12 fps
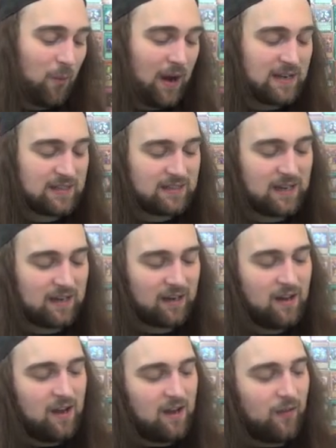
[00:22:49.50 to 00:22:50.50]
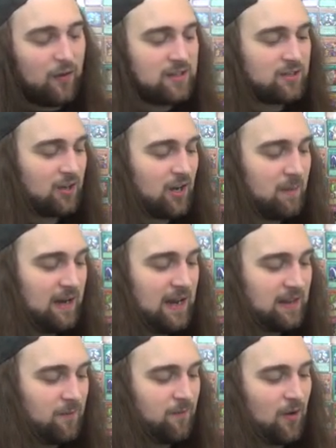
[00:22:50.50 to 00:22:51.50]
way sick. These are going to be
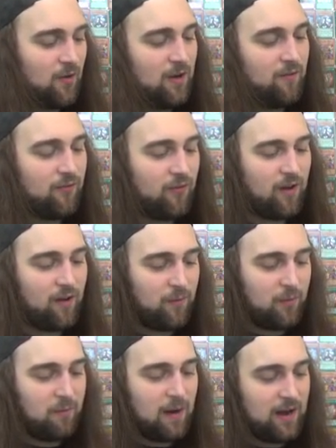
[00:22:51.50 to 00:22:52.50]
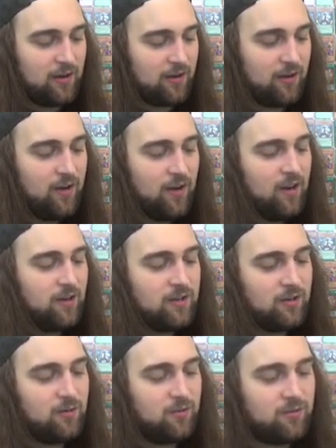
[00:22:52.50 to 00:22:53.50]
at the very front of the binder
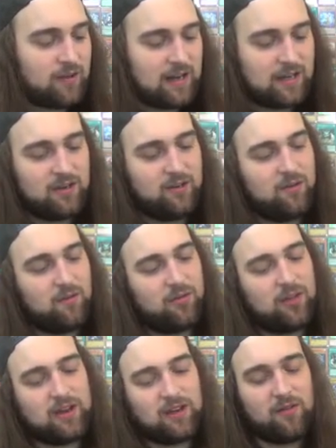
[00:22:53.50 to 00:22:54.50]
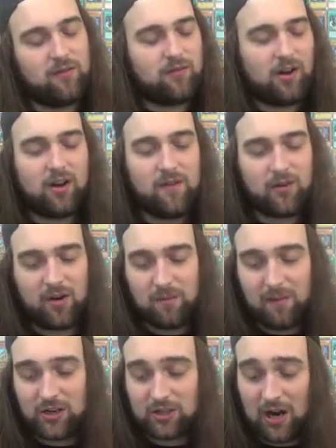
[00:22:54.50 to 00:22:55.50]
dude, thank you, thank you very, very
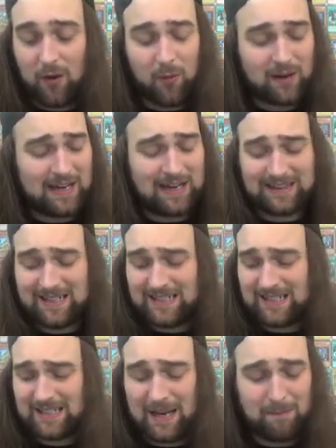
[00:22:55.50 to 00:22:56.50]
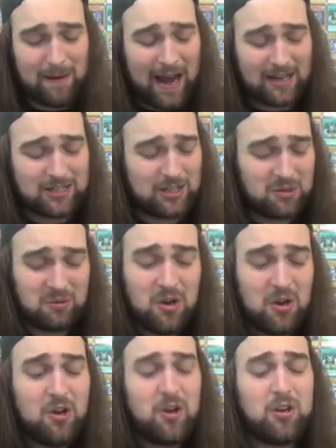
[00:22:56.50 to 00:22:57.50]
much. I will get these sent back to you.
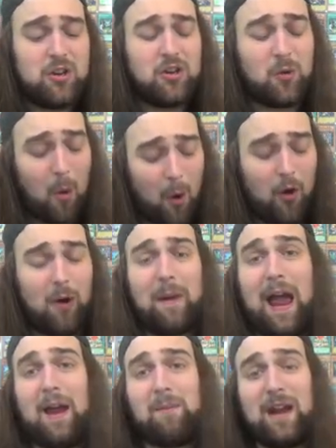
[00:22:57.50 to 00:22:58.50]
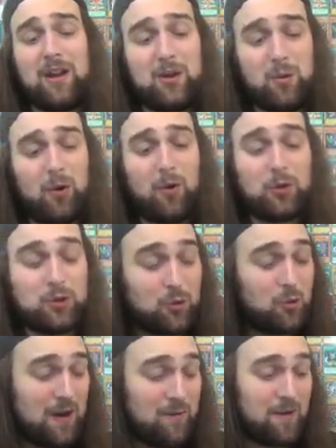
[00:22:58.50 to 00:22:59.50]
You are a madman. You are the
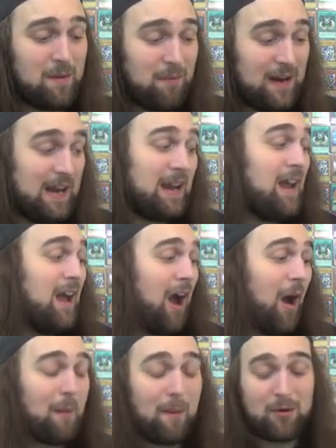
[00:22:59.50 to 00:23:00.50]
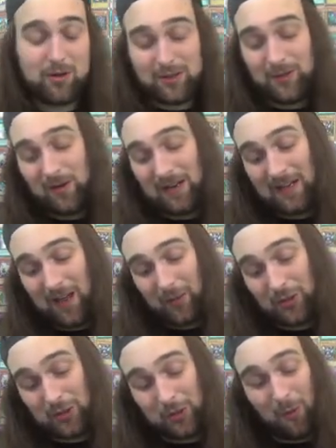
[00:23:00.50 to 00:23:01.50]
true MVP. Um, I'm going to do
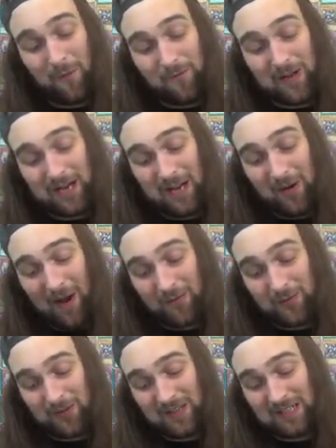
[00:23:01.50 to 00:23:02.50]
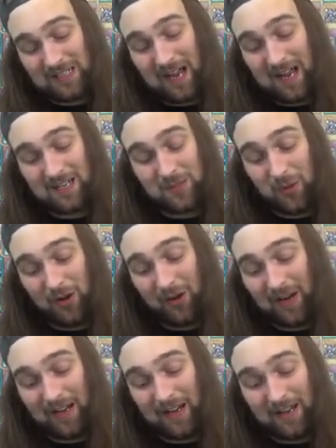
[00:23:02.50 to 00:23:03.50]
another short video after this, I
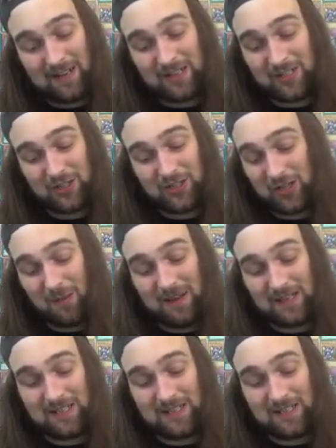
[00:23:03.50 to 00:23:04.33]
swear, and uh, that's just going to be